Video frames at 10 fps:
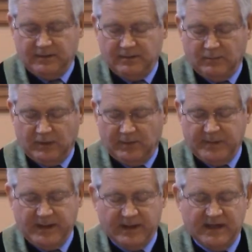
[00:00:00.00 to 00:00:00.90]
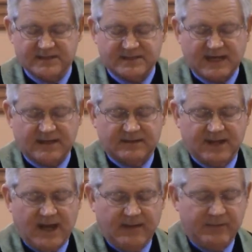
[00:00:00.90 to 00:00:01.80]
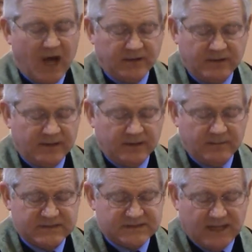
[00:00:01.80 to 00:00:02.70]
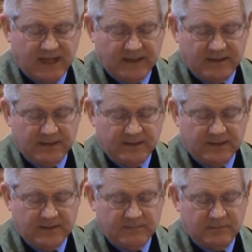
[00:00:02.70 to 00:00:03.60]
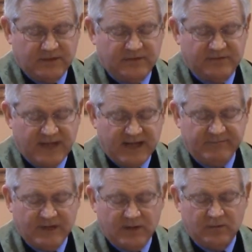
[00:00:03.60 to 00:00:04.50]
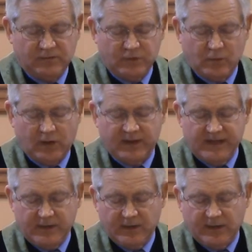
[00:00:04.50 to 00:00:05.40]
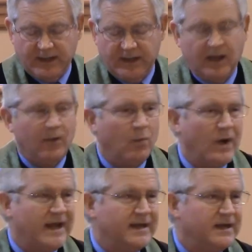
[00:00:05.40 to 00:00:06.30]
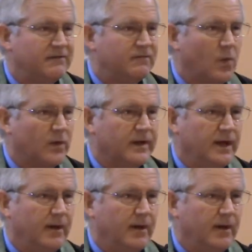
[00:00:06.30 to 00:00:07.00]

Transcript: will appear a second time, not to deal with sin, but to save those who are eagerly waiting for him.